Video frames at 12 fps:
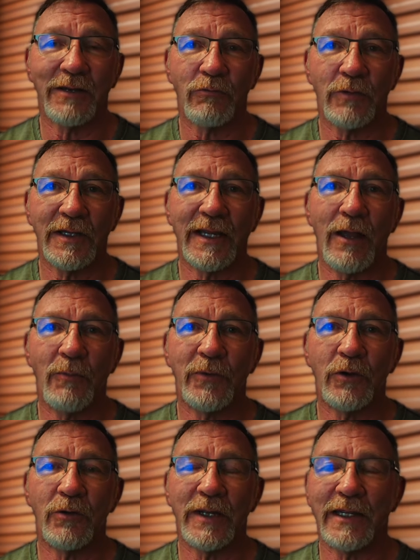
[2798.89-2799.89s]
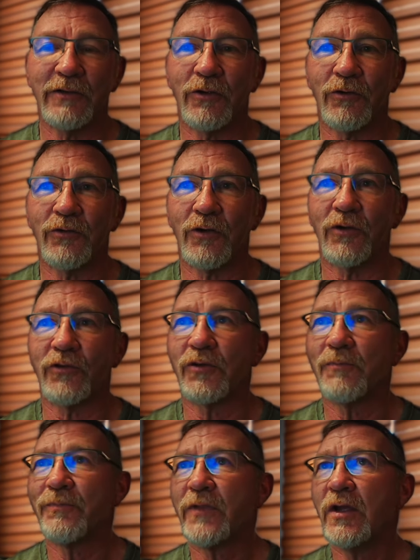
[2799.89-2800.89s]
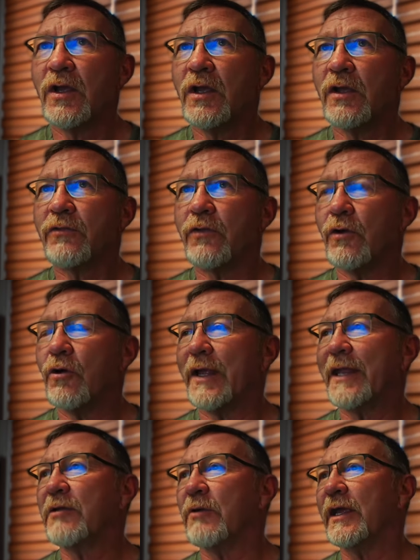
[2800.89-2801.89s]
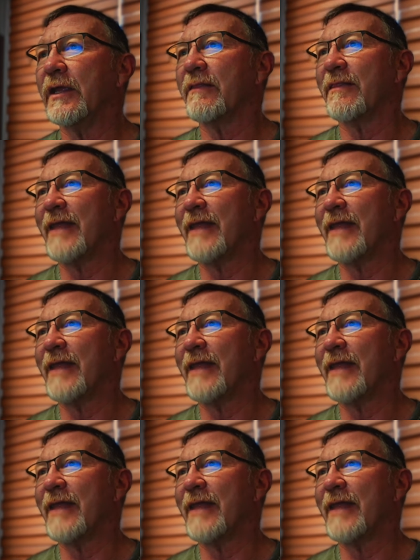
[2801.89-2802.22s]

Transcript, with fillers: can really help you in your search. So anyway,